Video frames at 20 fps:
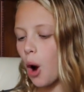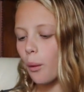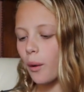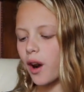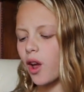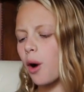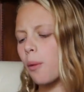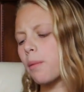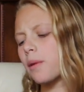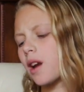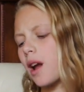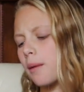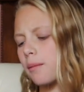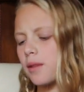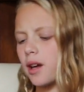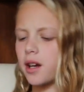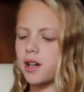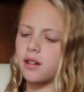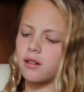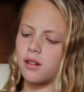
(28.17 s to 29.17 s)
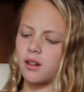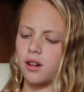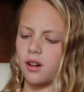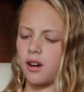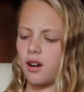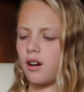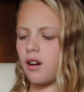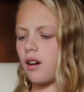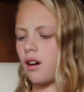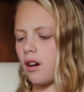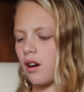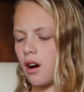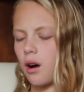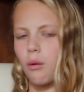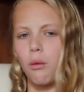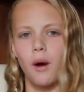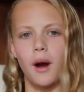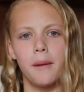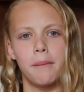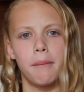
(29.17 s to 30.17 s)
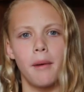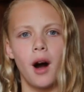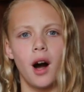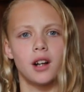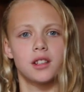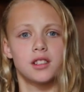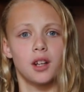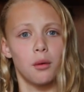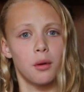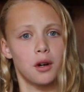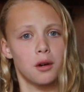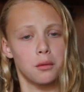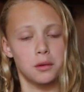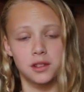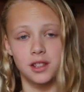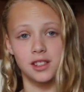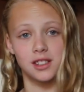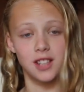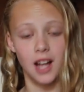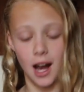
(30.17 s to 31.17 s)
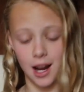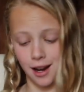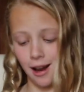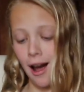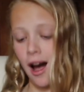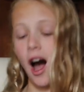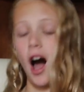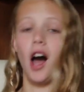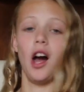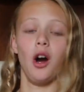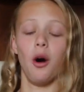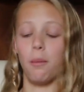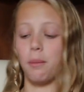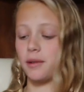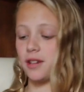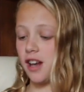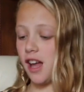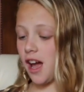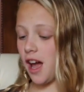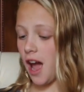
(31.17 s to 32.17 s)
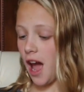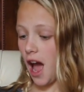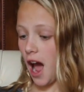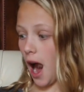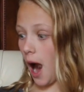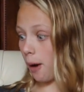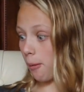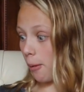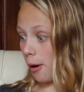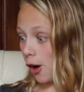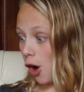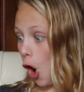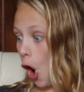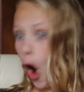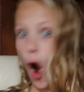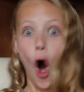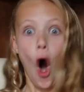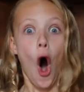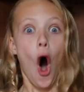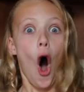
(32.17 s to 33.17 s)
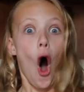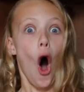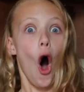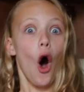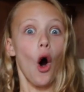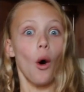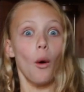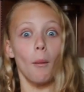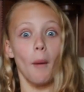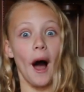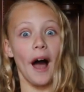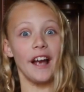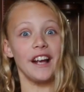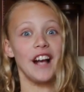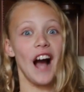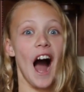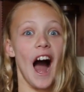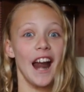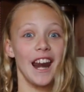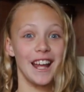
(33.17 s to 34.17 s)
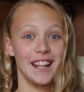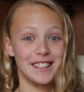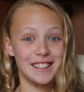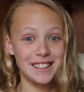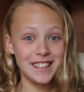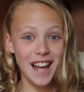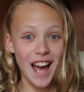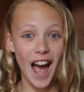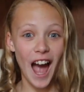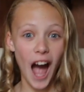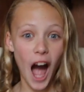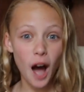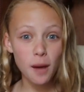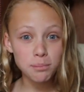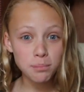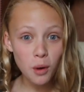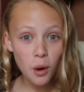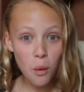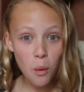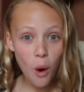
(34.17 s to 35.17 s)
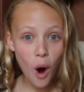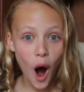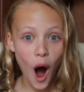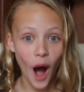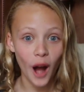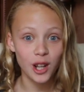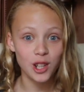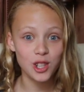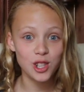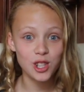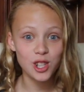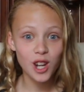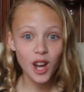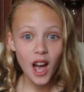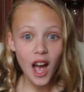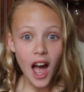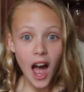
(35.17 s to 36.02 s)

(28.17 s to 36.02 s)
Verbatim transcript: When I open it I'm like huh, a white box. I wonder what's inside. I opened it and I'm like, oh my God, it's an Apple Watch.